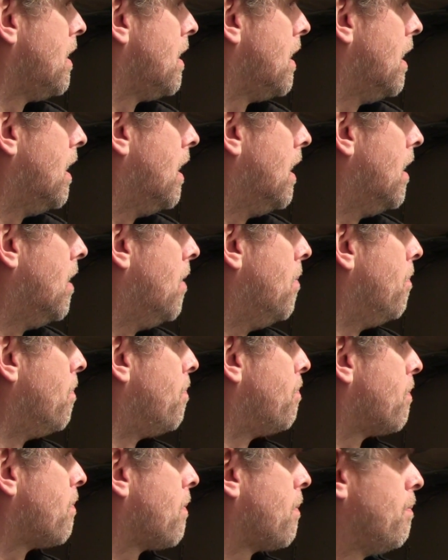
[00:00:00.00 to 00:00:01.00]

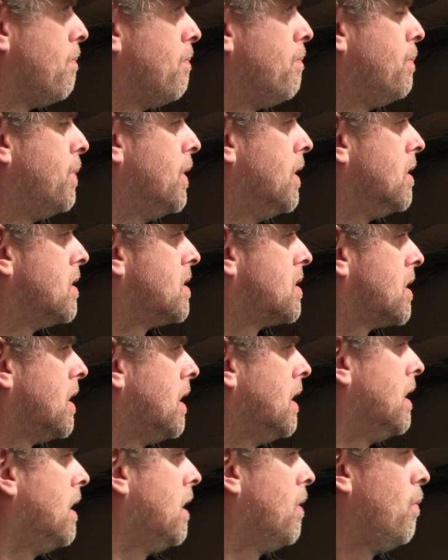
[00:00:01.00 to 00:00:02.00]
um, but
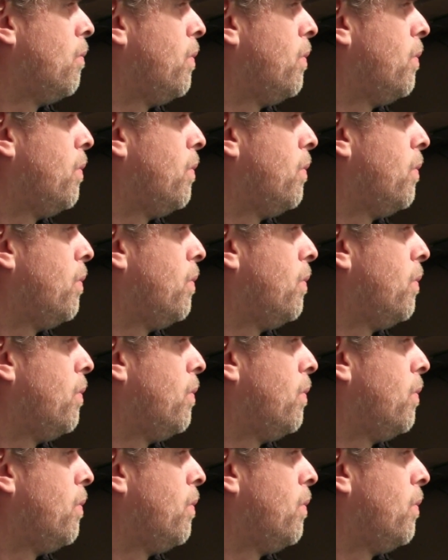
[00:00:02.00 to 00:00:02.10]
uh,